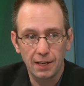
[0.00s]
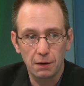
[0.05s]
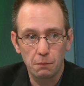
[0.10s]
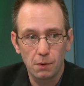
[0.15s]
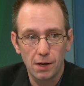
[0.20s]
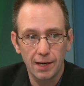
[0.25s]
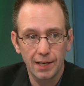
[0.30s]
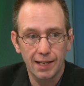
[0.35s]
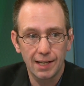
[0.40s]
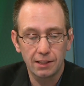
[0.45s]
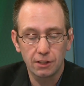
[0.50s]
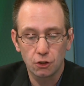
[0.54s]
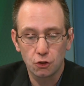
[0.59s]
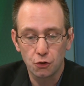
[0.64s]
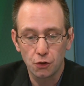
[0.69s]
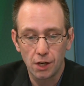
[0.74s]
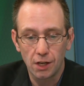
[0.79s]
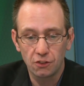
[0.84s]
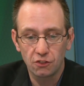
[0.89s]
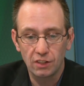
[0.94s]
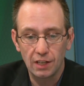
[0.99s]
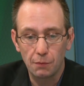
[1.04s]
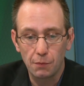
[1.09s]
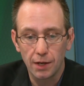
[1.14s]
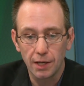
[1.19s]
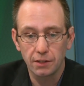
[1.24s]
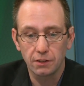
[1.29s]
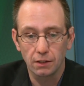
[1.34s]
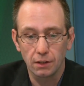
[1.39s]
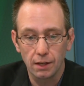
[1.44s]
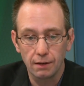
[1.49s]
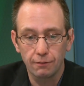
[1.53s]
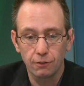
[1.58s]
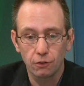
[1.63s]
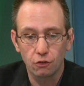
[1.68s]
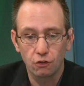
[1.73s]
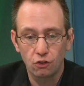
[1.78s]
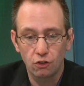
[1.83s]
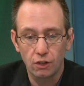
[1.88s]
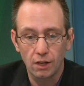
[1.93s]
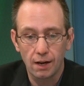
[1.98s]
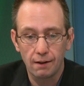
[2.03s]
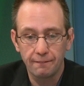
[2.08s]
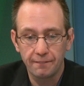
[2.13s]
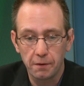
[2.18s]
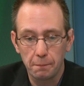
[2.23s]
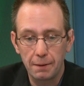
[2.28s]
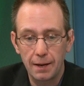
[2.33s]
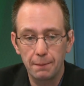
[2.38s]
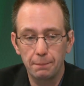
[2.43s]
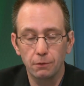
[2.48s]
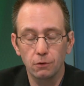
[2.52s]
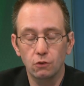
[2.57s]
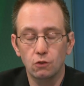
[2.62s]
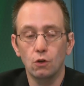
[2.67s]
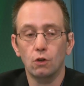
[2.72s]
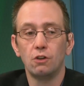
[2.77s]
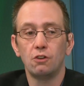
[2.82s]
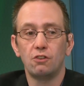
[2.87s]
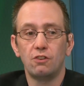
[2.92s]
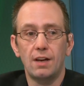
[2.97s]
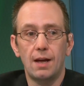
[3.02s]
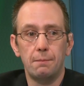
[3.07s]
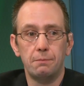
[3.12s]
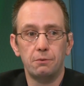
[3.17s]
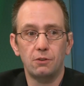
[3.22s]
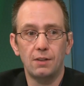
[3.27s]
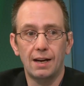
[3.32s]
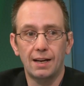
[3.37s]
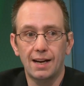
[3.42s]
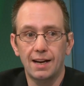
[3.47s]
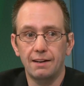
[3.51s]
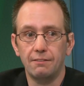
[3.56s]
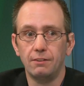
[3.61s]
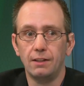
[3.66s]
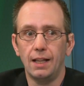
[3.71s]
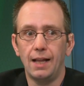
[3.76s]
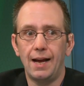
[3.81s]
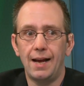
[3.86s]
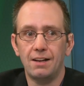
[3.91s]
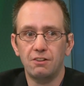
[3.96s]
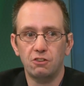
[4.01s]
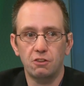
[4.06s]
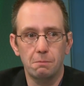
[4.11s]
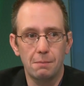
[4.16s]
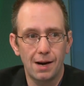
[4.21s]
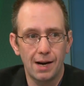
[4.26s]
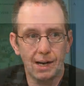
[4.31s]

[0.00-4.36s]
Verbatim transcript: They want to get the trucks and they want to deliver stuff to people's doorsteps, that kind of last